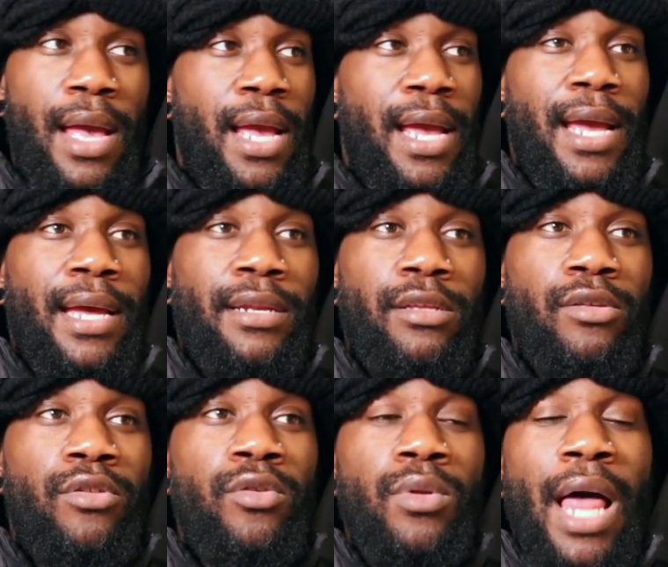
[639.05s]
and you
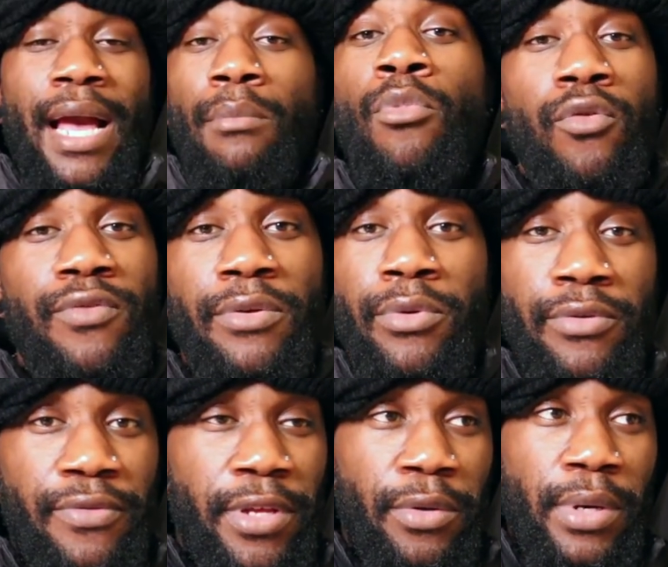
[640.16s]
do like a movie
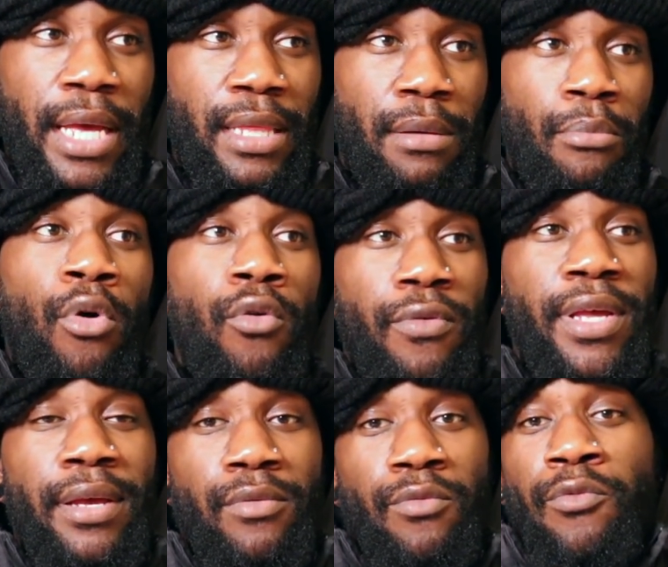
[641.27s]
review and the
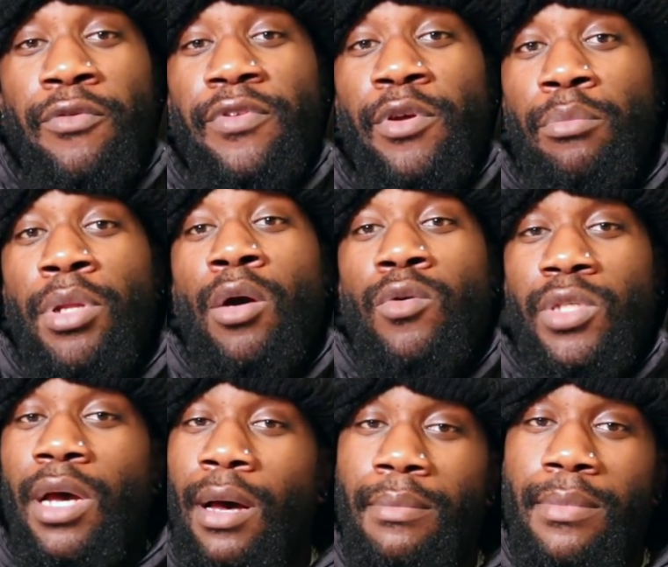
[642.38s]
movie review blows
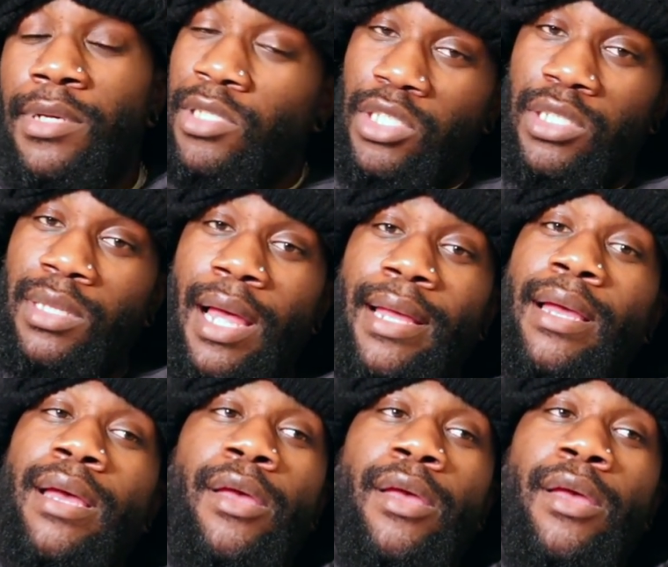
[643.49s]
up, it's just like,